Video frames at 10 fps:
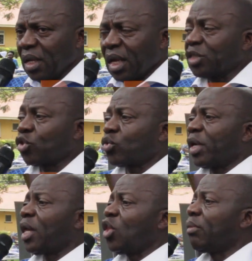And so
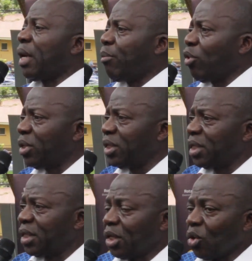together with my board,
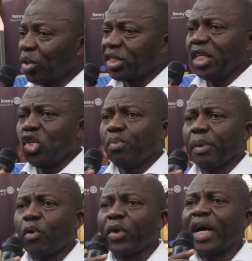we said, you
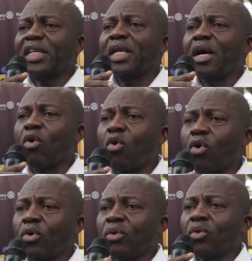people, we can't now go
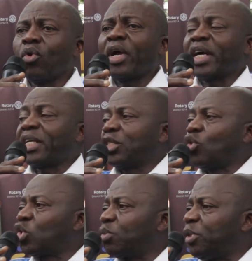on looking at
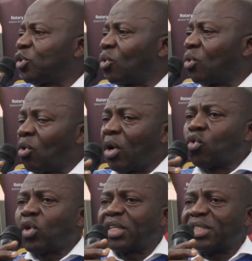Lacho Hospital or go
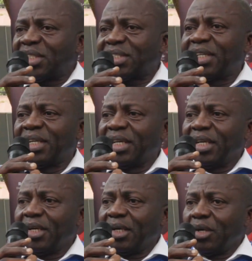to Kasese.
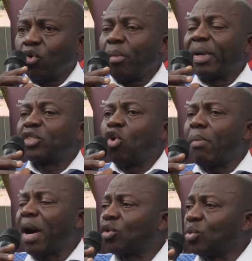We must go
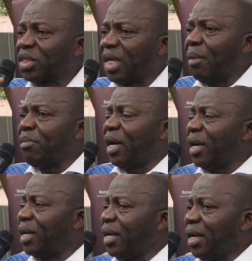back to Zambia
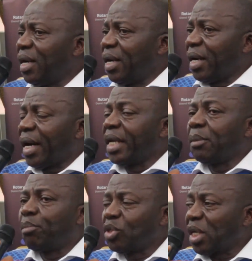
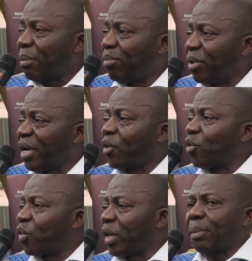and put up a
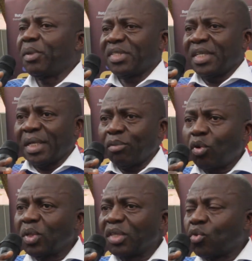radiotherapy center
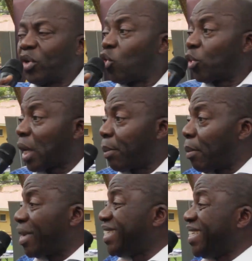because there was no radiotherapy
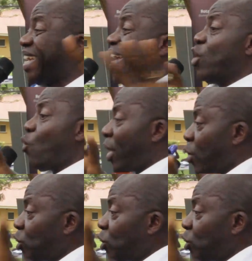machine anywhere,